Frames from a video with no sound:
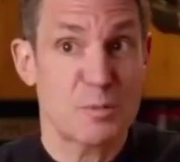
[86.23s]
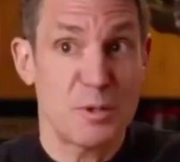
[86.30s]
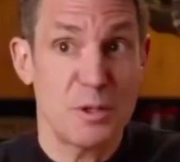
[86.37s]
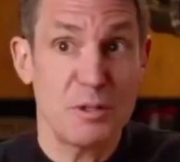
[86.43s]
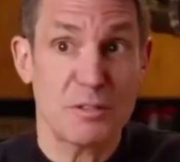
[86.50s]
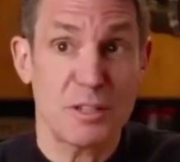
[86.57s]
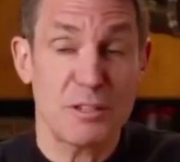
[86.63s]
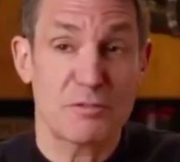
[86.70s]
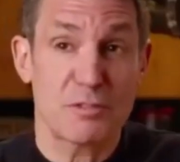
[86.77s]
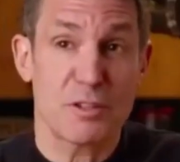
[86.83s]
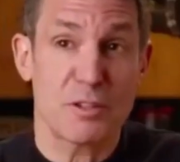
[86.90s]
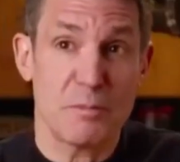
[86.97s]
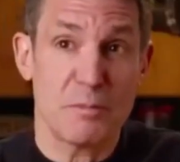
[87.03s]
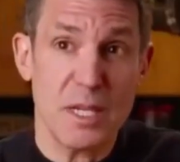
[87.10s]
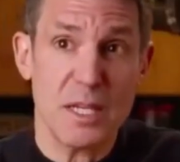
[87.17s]
beautifully for the
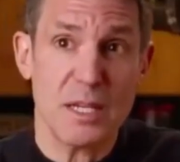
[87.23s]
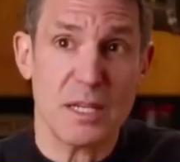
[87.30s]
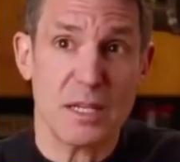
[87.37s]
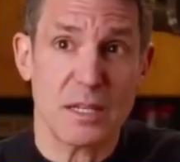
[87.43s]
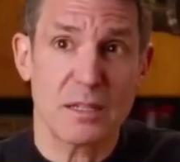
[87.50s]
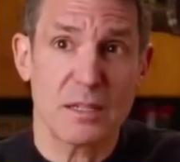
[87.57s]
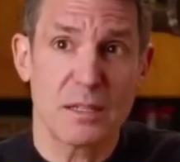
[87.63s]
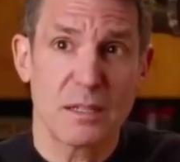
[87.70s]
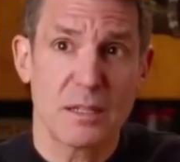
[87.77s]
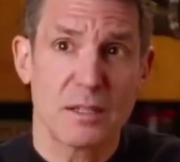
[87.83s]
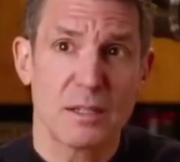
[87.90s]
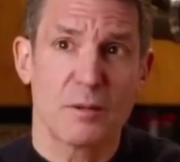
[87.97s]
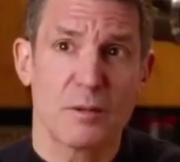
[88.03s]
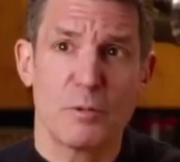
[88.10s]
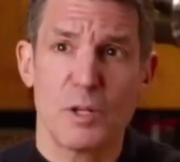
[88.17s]
media,
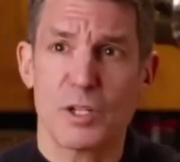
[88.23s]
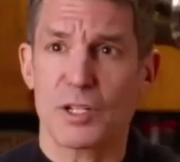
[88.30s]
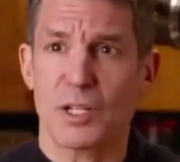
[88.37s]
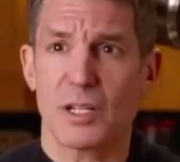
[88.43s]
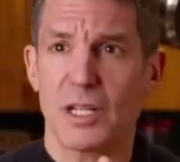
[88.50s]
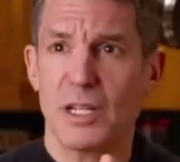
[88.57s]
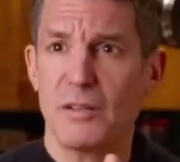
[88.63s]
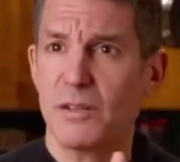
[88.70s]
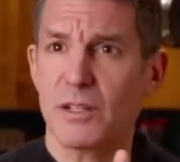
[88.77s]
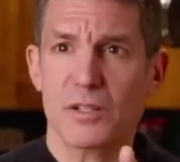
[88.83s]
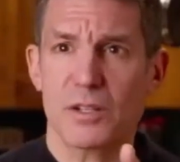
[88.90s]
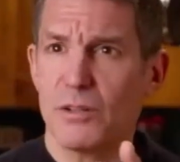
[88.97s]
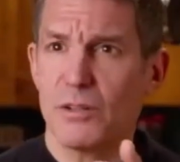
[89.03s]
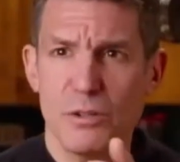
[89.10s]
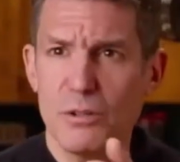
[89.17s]
which can give us
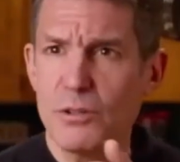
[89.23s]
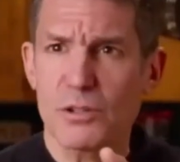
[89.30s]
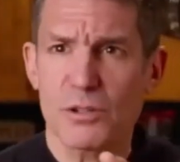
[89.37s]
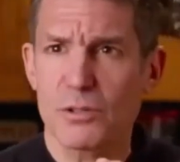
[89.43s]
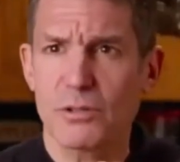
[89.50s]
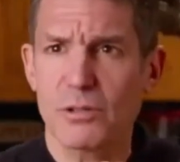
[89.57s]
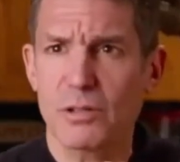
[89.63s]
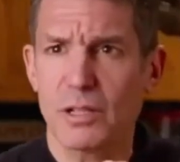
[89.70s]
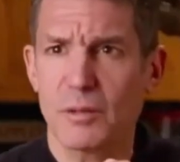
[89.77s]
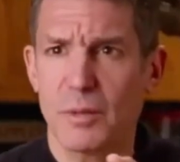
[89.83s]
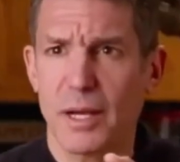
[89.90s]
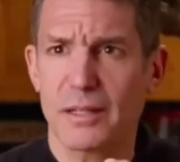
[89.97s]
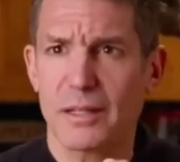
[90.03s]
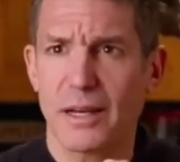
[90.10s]
a new story about